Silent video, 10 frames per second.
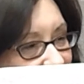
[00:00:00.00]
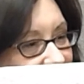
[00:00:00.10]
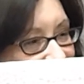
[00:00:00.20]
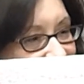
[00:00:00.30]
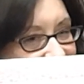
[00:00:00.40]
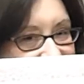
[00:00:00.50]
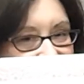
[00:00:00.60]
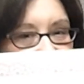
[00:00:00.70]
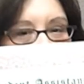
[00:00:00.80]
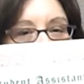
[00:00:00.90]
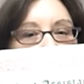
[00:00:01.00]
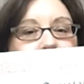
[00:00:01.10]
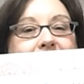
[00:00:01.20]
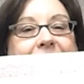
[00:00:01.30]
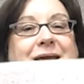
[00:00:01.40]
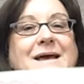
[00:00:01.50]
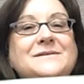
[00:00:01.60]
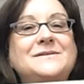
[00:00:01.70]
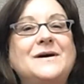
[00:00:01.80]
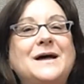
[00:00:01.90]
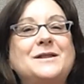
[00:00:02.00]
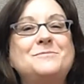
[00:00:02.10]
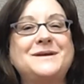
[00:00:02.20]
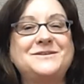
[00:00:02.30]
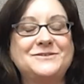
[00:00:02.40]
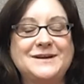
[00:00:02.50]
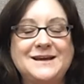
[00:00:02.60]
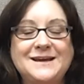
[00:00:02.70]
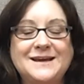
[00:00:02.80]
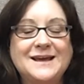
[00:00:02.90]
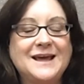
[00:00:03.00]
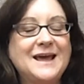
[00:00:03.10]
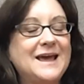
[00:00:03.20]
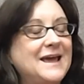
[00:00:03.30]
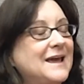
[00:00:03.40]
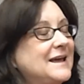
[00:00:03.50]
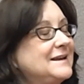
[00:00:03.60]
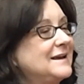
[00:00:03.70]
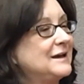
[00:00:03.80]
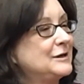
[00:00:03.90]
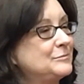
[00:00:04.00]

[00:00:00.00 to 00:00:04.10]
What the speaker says: student assistant at Pine Castle Elementary, and